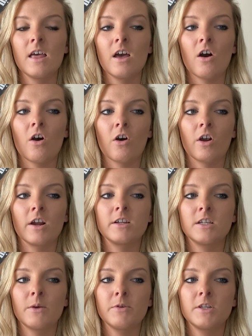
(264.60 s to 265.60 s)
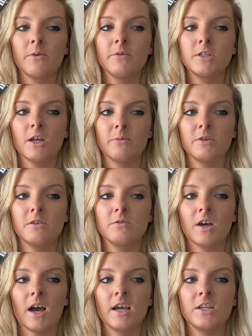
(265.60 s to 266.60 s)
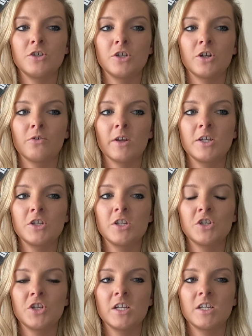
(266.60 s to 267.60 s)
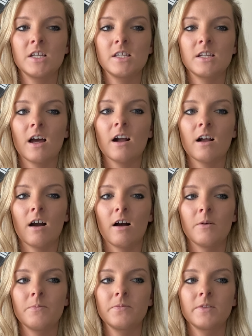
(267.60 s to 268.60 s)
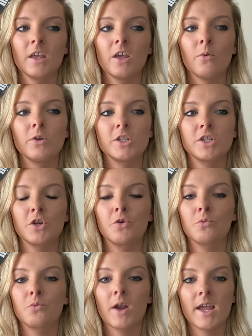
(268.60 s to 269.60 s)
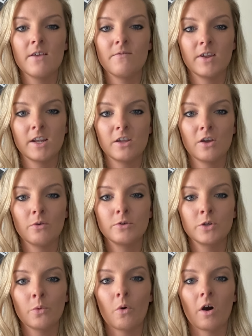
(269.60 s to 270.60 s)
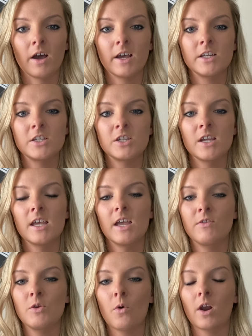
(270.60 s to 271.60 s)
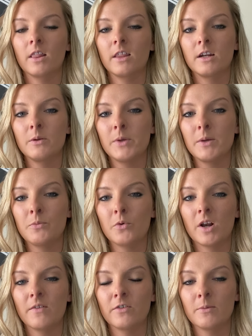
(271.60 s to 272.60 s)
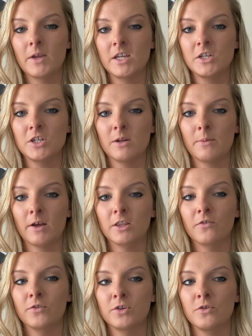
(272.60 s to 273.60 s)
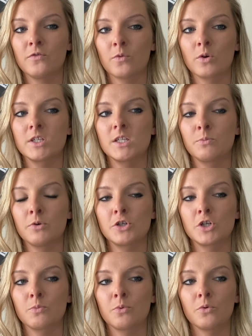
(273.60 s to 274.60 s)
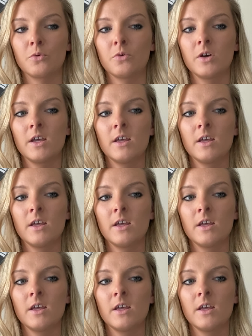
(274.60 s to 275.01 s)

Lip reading: are www.generationgenius.com, which is a great video to watch if you want a little bit more information about the two forces push or pull.